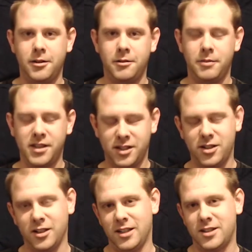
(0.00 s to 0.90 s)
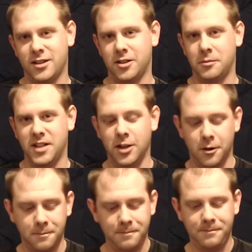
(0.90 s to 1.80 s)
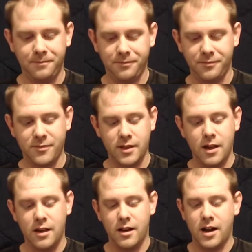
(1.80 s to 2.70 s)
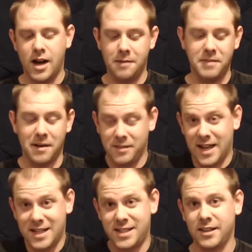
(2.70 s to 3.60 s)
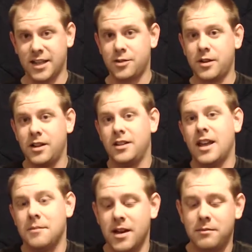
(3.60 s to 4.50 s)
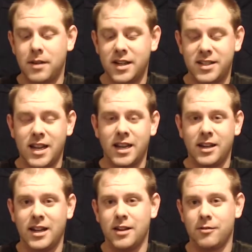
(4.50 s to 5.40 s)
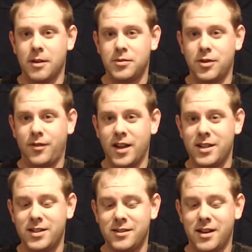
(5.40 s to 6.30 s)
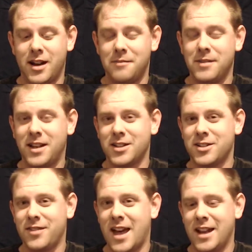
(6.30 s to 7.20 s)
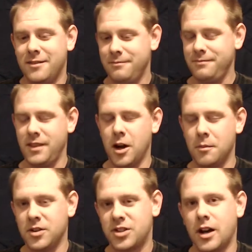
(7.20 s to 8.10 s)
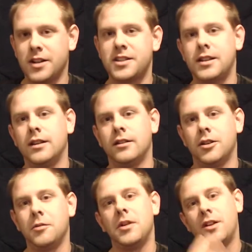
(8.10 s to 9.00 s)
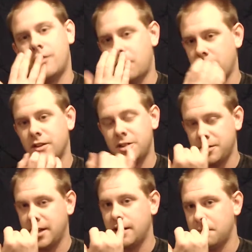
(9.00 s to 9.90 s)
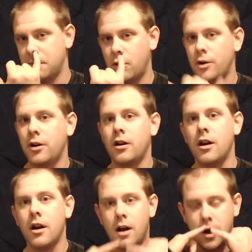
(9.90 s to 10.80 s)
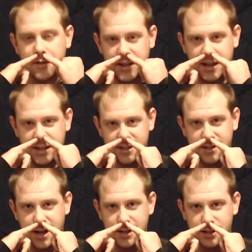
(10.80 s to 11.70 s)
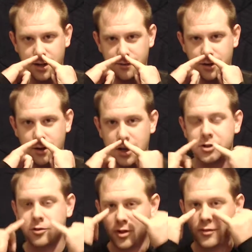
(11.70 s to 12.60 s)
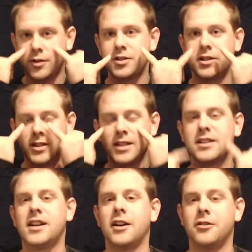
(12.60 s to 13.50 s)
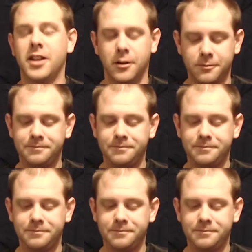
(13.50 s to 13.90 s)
But the chili is a little bit dull. I'm guessing that's what they meant by saying it rapes your face, because of that almost constant little bit of a burn that you get more on the insides of your nostrils versus the entire deal.